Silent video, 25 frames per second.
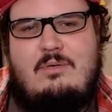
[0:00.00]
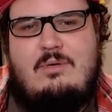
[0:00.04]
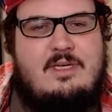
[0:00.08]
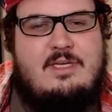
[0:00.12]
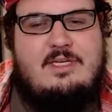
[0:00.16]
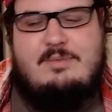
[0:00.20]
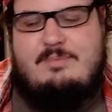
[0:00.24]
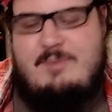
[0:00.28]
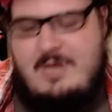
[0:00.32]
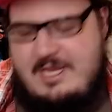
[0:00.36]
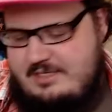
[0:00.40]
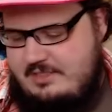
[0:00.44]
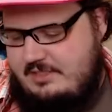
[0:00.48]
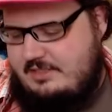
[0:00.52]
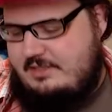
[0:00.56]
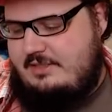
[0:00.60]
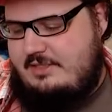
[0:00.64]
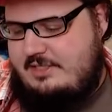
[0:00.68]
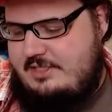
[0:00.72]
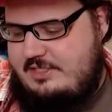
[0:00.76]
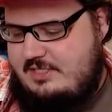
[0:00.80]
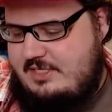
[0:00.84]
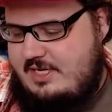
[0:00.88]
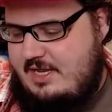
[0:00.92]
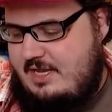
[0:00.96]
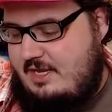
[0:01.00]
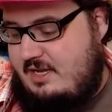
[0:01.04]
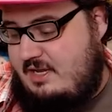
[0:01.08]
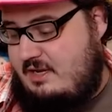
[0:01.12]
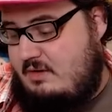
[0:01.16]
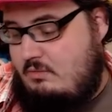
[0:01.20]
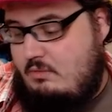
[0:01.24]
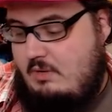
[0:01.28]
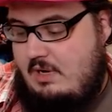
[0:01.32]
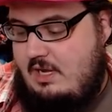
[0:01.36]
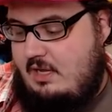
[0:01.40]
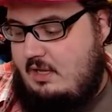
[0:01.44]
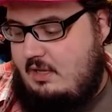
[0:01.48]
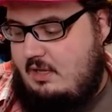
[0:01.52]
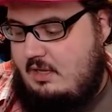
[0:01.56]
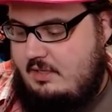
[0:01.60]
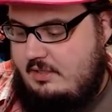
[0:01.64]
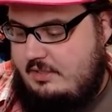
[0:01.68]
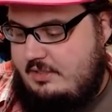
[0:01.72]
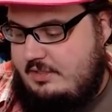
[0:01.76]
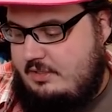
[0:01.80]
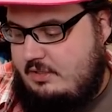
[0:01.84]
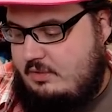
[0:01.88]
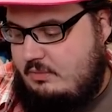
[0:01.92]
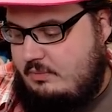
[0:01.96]
He's basically saying, well,
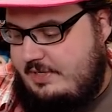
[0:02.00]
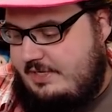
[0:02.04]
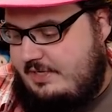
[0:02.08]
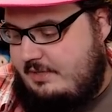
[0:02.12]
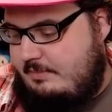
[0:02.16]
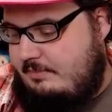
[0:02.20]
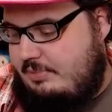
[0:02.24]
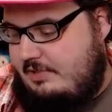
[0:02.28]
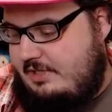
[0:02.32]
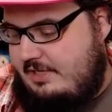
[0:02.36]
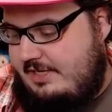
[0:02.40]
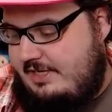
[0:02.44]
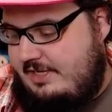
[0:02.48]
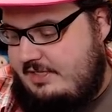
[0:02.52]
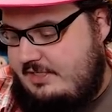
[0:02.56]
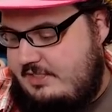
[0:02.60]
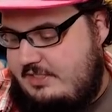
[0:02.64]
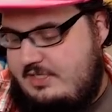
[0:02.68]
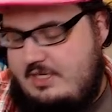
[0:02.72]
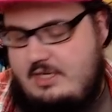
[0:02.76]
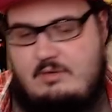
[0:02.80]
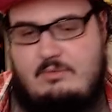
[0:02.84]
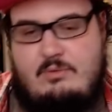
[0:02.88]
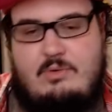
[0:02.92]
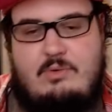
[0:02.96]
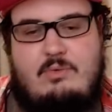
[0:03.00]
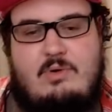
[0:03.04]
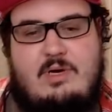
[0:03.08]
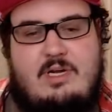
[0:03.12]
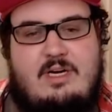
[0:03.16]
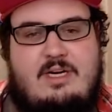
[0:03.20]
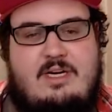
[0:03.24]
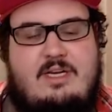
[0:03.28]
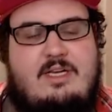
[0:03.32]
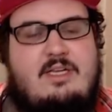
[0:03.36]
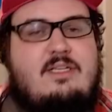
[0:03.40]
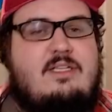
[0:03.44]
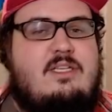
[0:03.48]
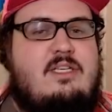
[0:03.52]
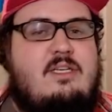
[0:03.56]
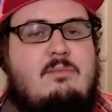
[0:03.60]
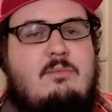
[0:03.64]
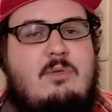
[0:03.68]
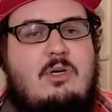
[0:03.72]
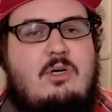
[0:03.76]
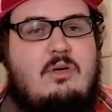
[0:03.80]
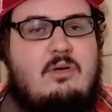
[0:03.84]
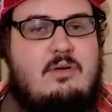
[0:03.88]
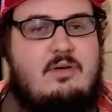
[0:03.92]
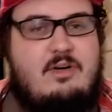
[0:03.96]
you know, we complain saying we want an easy
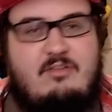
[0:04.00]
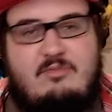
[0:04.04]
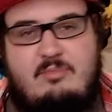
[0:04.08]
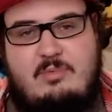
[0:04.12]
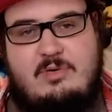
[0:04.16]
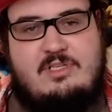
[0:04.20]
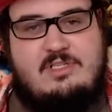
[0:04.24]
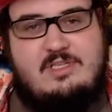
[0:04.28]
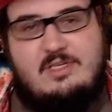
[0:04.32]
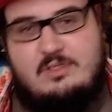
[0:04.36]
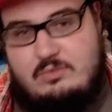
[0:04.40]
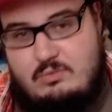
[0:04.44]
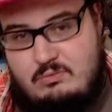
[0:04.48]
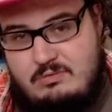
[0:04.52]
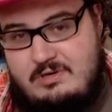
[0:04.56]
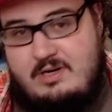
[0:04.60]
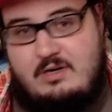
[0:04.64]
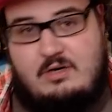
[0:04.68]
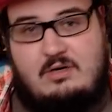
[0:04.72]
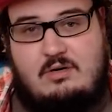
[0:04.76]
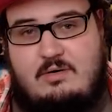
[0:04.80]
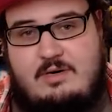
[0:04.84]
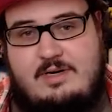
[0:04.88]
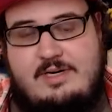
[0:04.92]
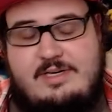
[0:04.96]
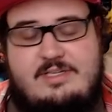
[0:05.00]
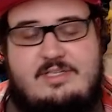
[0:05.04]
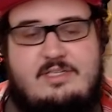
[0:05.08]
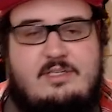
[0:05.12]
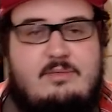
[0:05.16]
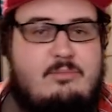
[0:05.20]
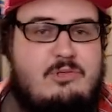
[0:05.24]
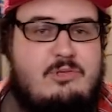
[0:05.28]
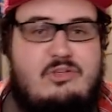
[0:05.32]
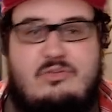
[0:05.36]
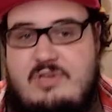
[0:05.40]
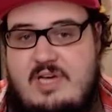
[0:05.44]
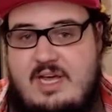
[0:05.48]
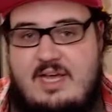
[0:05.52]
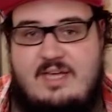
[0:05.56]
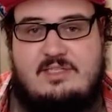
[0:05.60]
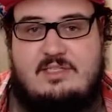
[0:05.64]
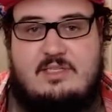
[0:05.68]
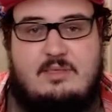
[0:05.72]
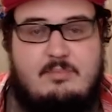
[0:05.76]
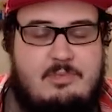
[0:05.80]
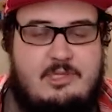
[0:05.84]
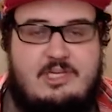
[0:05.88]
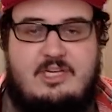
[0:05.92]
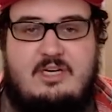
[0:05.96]
mode, and everybody says we're crazy, but you guys
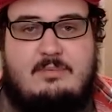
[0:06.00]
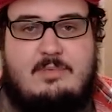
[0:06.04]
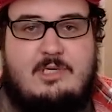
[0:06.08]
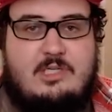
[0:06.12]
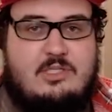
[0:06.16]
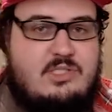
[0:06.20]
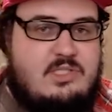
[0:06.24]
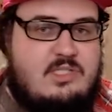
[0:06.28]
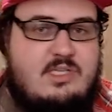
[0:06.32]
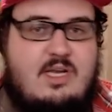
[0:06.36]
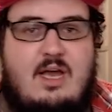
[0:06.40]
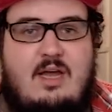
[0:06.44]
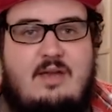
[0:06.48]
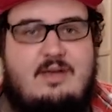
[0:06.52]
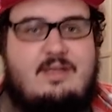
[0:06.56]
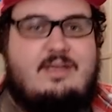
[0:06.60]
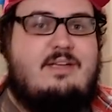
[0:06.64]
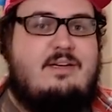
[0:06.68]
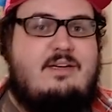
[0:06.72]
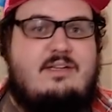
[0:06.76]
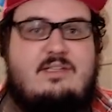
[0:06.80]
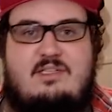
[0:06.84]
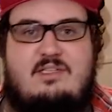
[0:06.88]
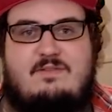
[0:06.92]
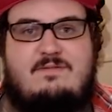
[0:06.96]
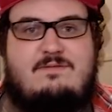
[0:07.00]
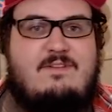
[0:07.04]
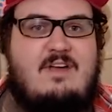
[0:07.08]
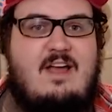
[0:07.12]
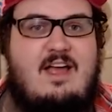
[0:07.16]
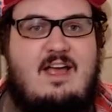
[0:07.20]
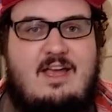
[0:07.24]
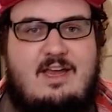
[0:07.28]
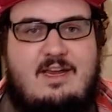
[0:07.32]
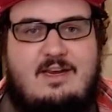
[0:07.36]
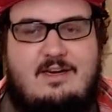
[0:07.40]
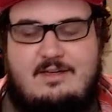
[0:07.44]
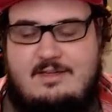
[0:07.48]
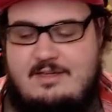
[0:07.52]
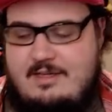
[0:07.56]
complain about Sonic and it's fine.